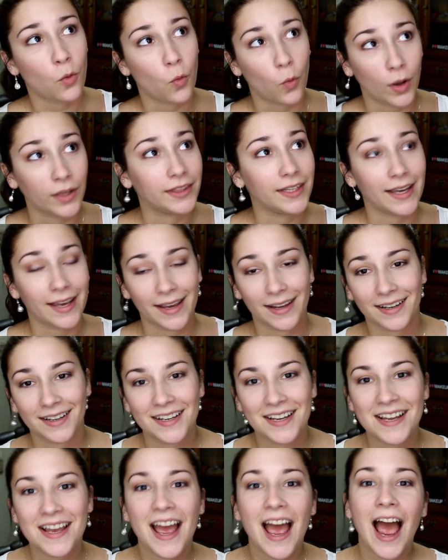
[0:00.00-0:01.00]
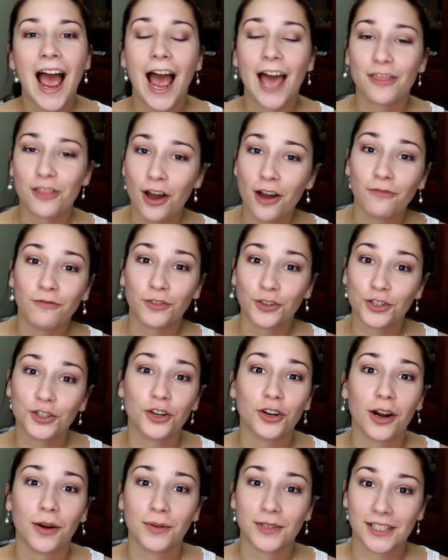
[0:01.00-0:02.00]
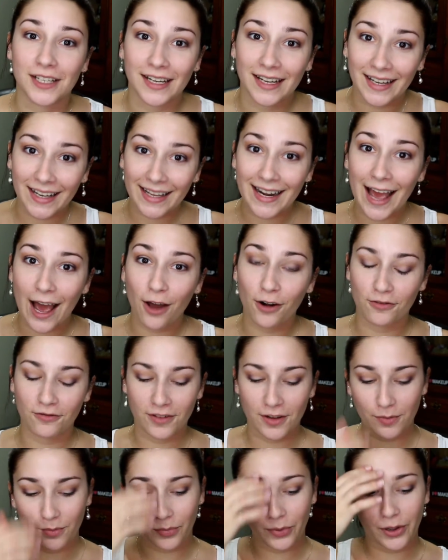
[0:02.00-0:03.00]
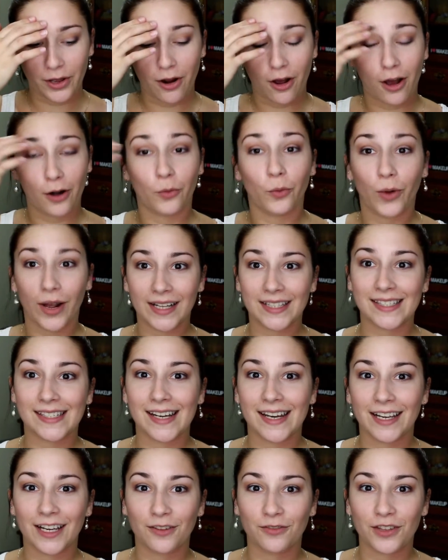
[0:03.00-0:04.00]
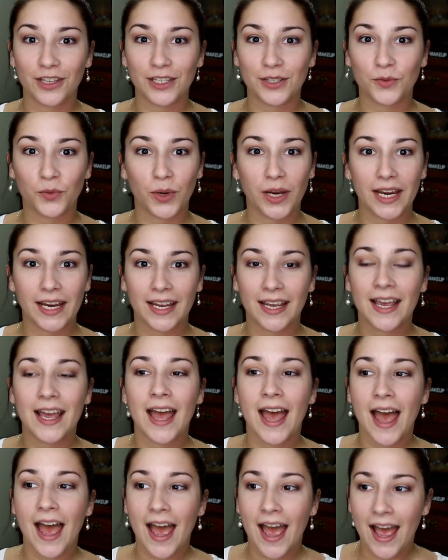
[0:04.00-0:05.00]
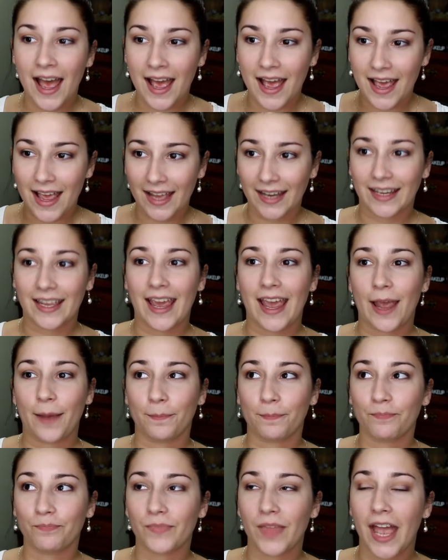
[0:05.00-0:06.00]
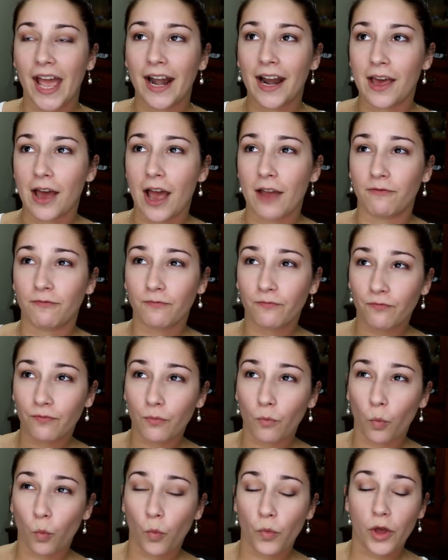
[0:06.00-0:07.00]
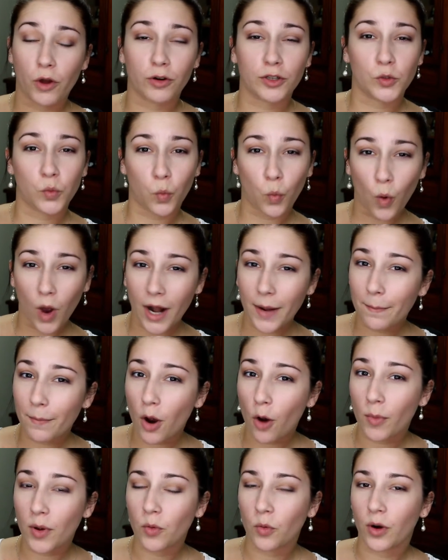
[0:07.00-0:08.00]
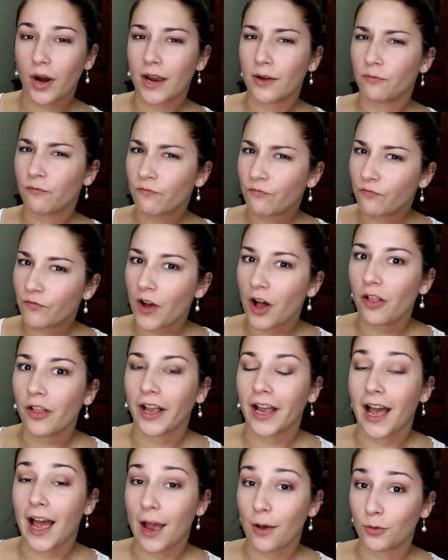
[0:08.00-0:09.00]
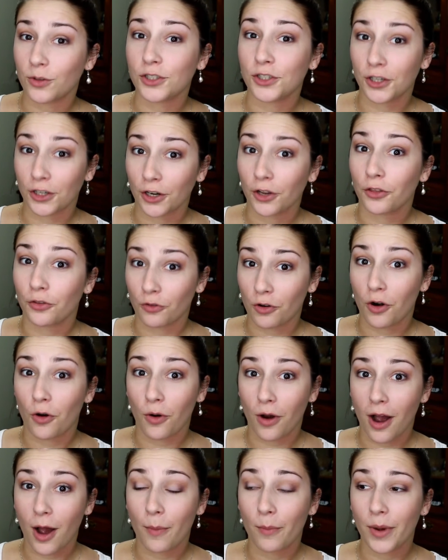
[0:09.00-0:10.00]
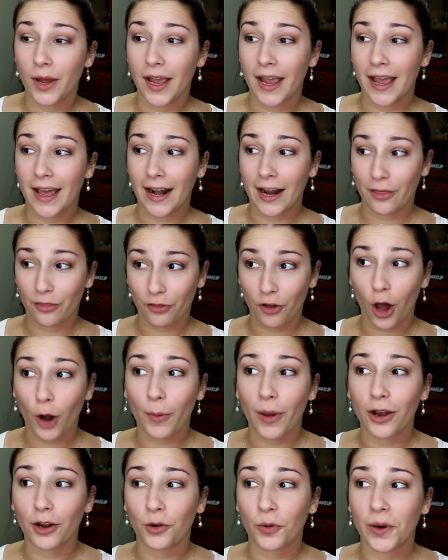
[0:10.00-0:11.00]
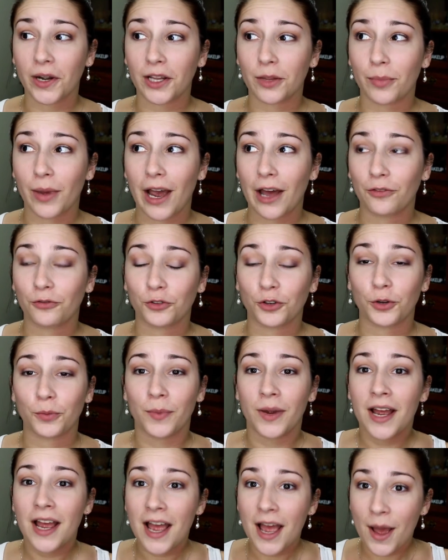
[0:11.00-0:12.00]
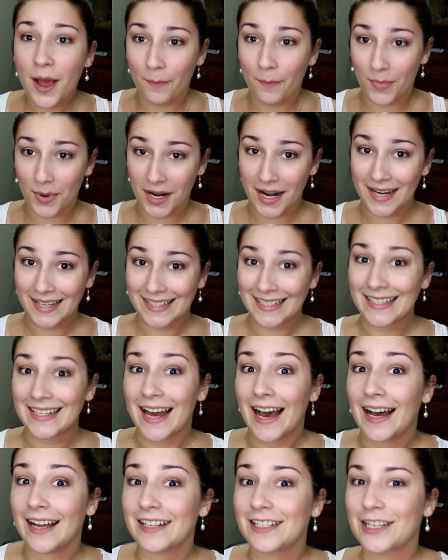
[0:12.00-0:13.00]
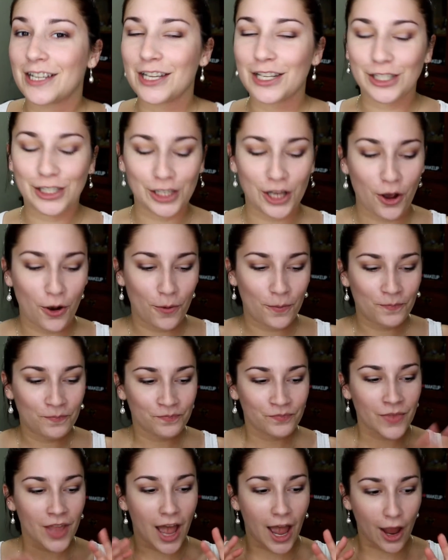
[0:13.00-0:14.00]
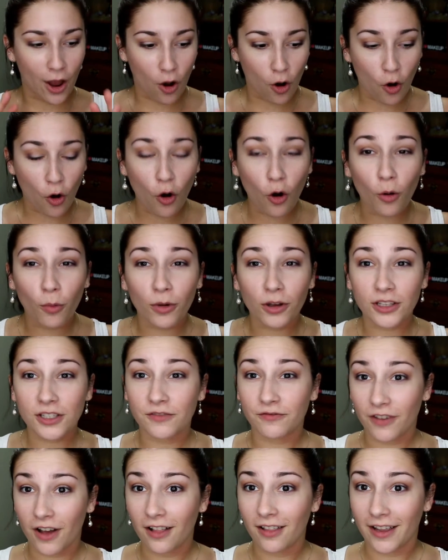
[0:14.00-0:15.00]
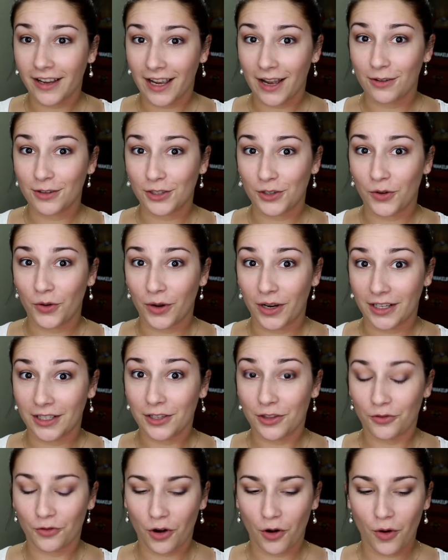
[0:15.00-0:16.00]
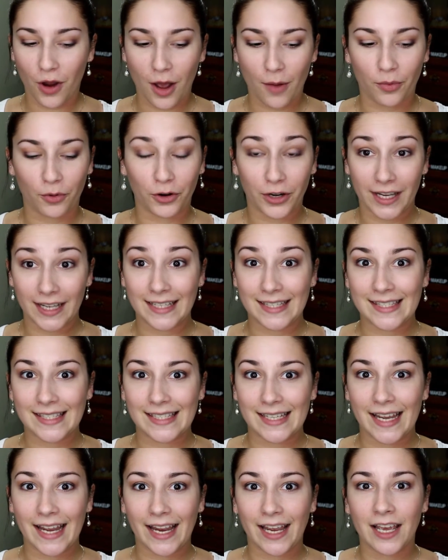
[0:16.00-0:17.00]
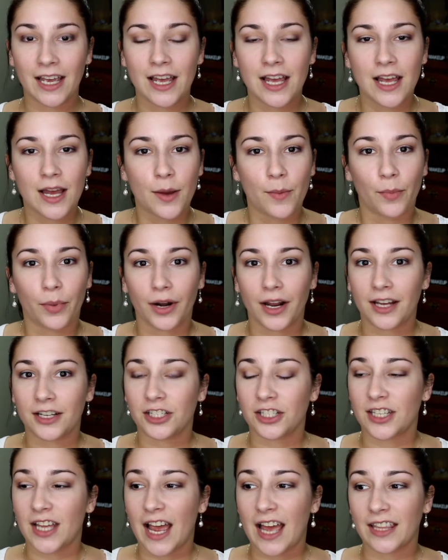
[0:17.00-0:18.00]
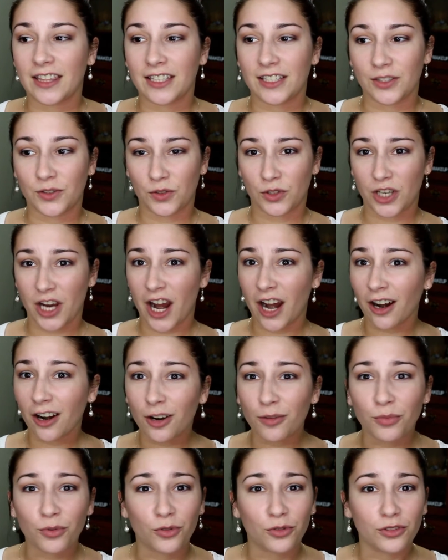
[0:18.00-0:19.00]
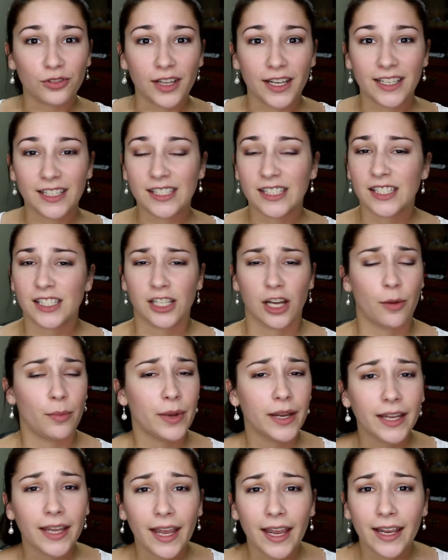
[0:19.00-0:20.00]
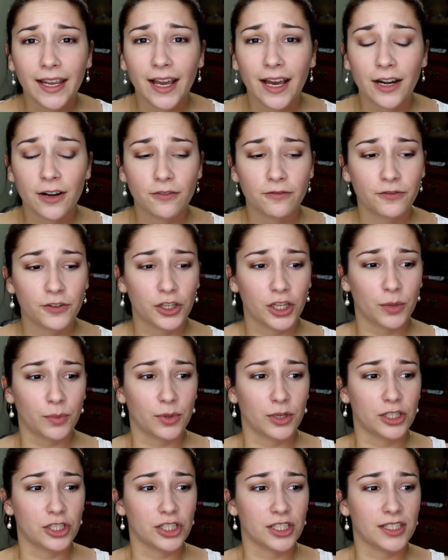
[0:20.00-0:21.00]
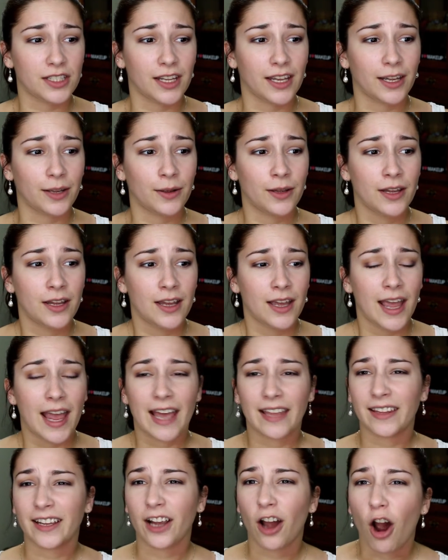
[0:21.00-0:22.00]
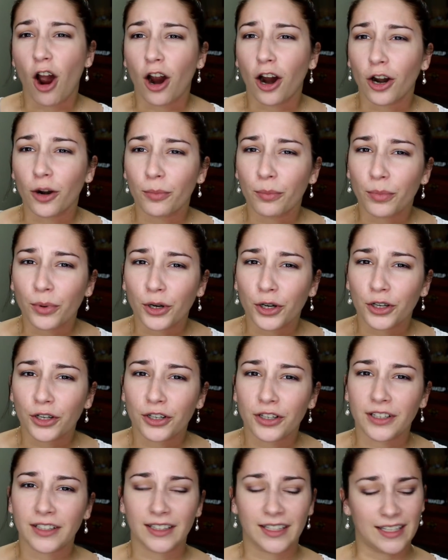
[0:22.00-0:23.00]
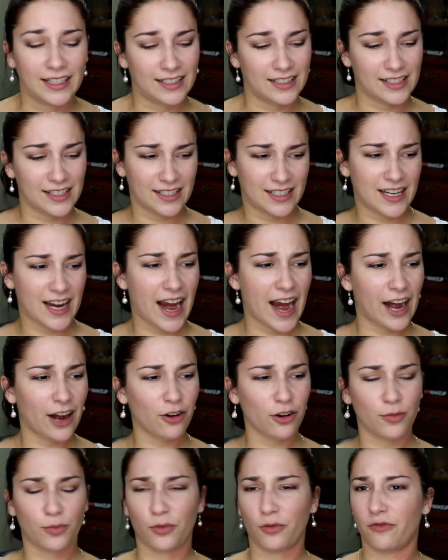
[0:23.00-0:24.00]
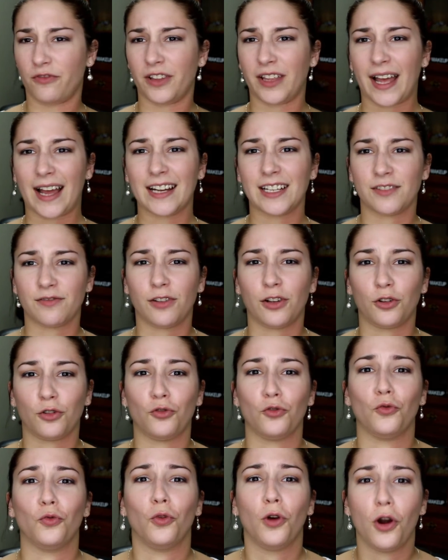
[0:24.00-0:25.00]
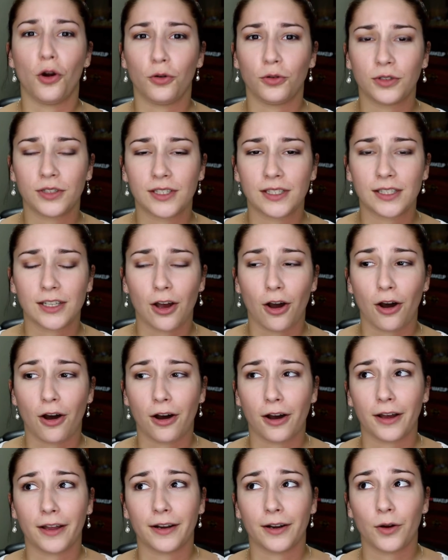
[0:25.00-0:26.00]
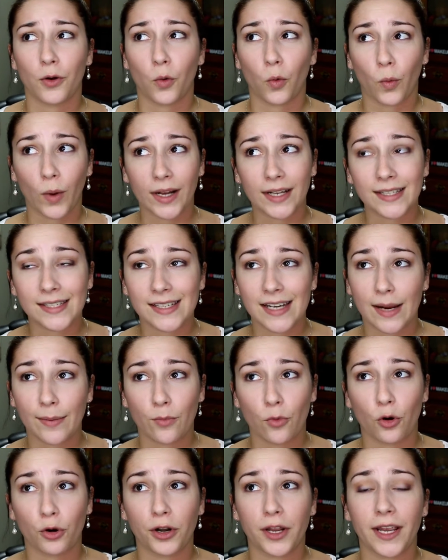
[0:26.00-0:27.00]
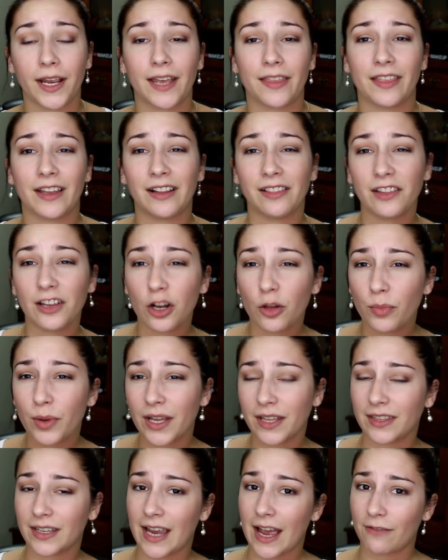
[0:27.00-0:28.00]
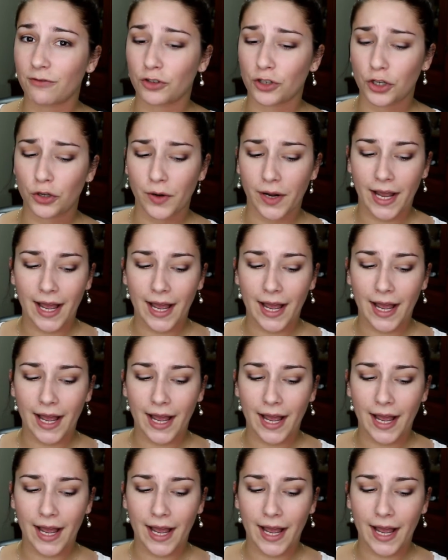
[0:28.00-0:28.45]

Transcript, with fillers: What the heck? I thought for sure I was gonna get out of it, but on Wednesday of this week, it came. And there was one moment where I felt like I was gonna throw up, and I thought about going to the bathroom, but I did not. So I almost felt like I was going to throw up or get sick, but I just had this terrible like stomach ache kind of feeling, but just like, and like heartburn and like a terrible feeling. I just felt gross on Wednesday morning, and then a little bit in the afternoon.